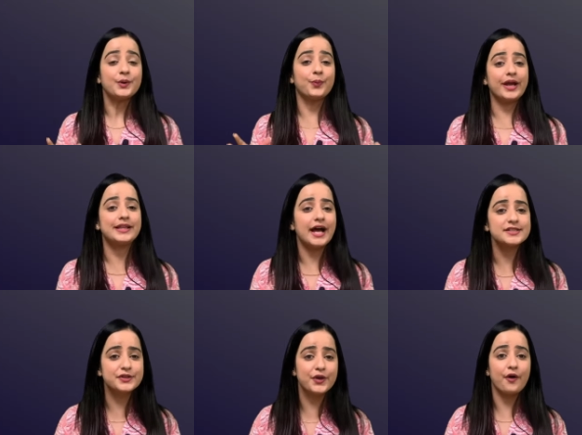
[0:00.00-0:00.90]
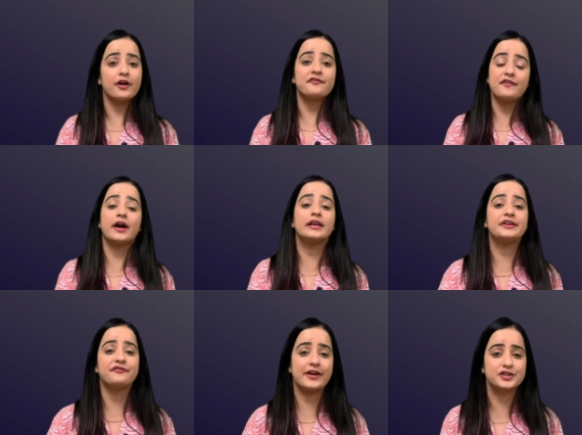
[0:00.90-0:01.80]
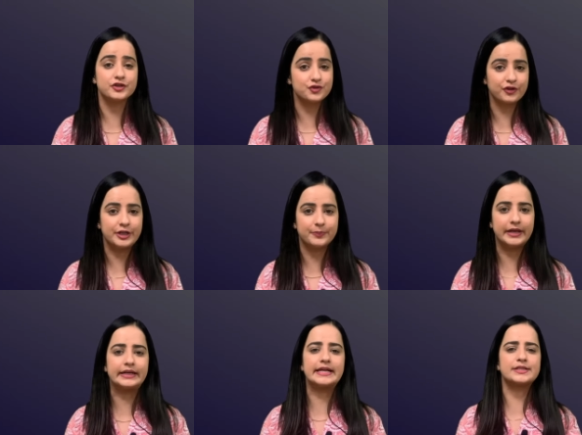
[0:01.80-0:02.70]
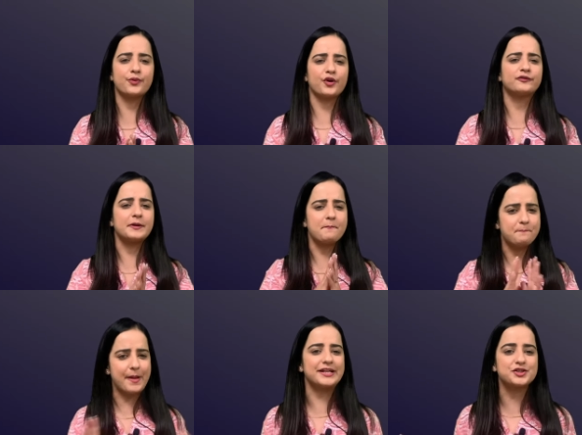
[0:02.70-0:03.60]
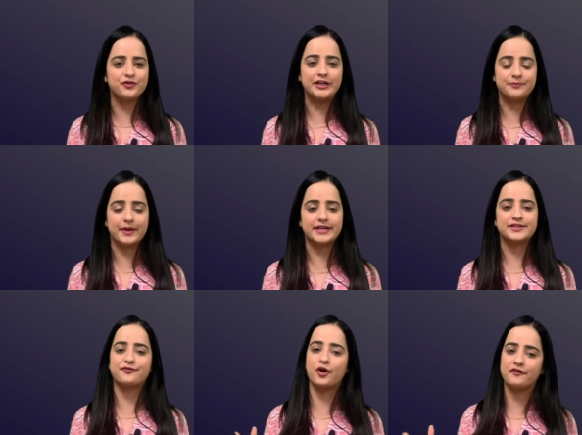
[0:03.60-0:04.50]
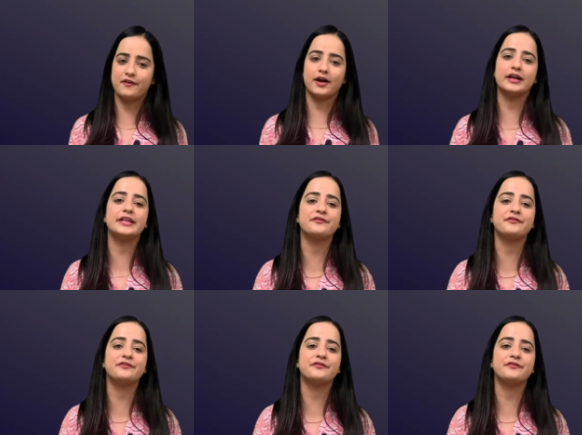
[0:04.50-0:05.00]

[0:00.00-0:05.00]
Vedas Cure Fungal Infection Treatment is one of the best treatments for fungal